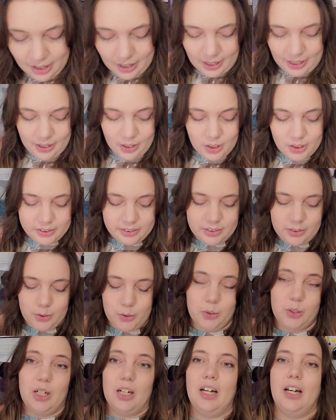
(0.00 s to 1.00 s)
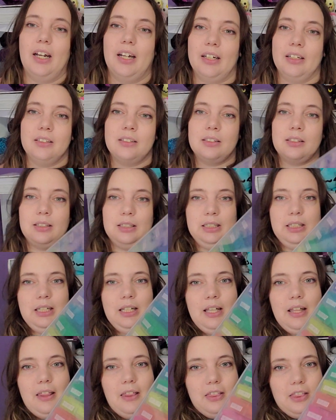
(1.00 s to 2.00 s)
I also got
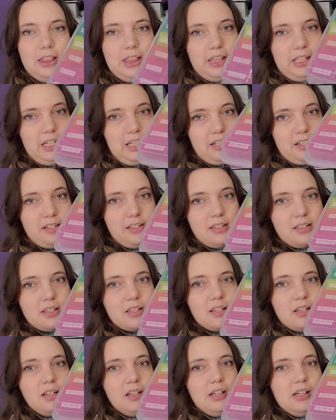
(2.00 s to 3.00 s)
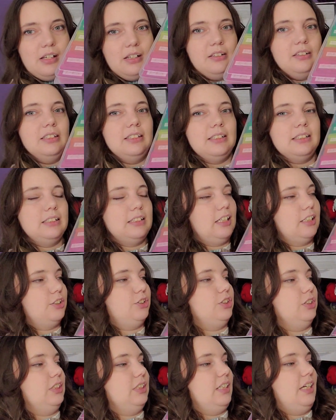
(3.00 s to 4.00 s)
this. This is
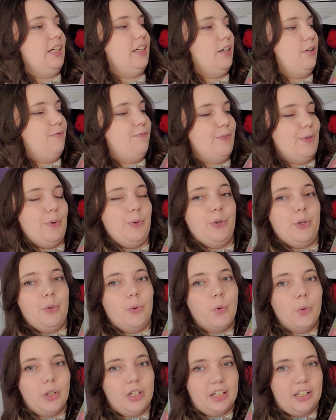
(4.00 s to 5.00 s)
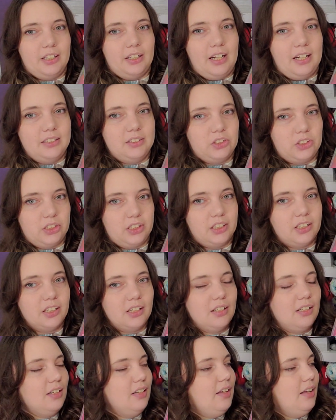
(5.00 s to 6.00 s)
actually like a photo organizer,
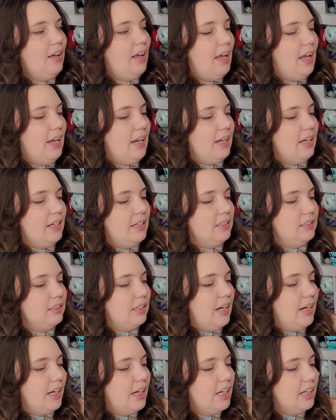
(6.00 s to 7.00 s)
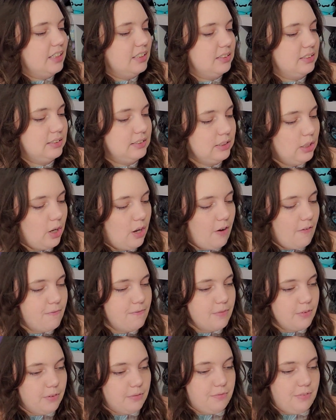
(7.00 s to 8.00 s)
and I got it off
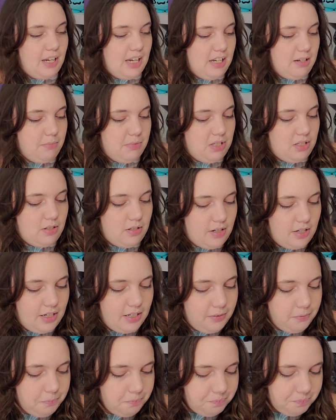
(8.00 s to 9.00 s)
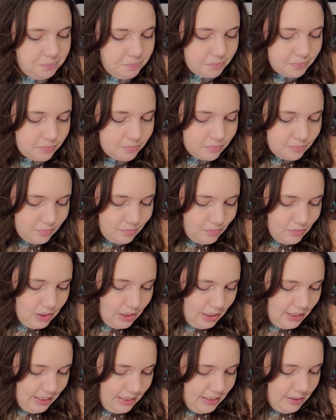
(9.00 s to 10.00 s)
of Amazon.
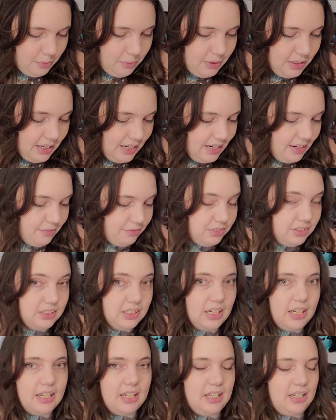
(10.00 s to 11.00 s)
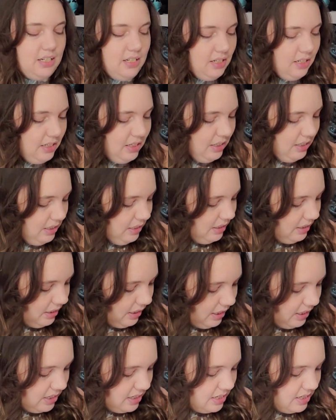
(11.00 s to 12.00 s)
And what I have done
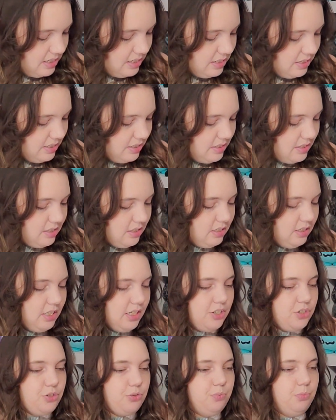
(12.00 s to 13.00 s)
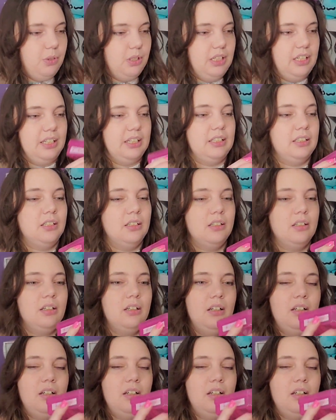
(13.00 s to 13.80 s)
is each one,